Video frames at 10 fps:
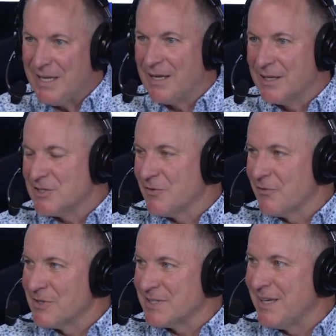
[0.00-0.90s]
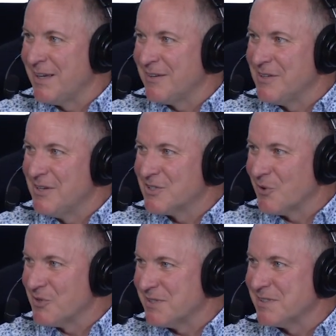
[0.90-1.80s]
get your firsthand
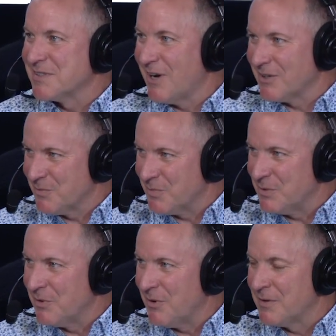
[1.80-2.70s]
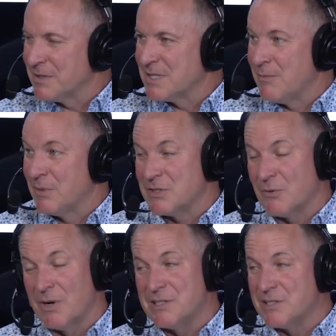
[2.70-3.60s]
sources, talk to people all the time, but it's a
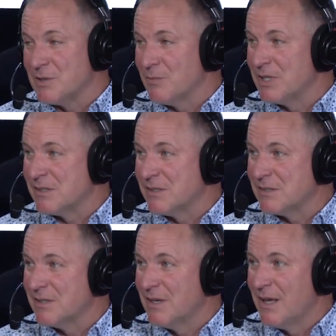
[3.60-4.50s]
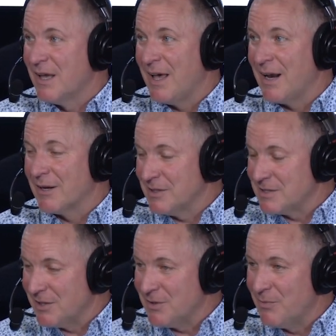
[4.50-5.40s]
relationship business. And I'm going to
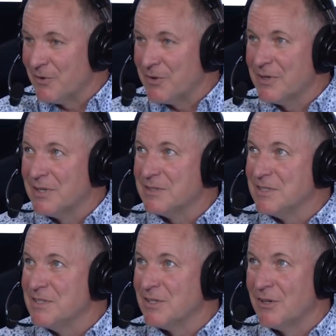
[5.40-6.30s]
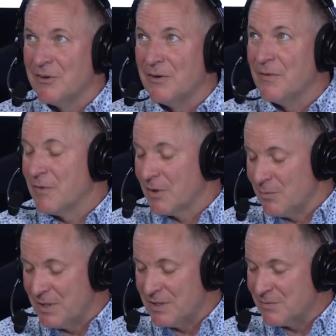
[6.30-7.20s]
tell you both, you're going to see each other if you're going to
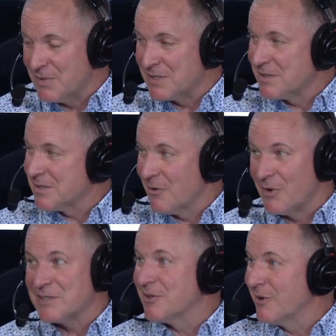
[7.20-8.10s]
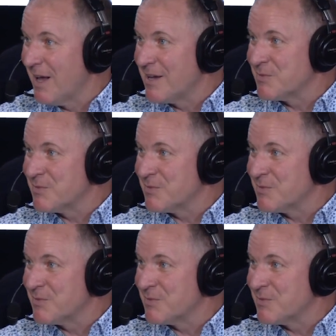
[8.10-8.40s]
be in this business the rest of your lives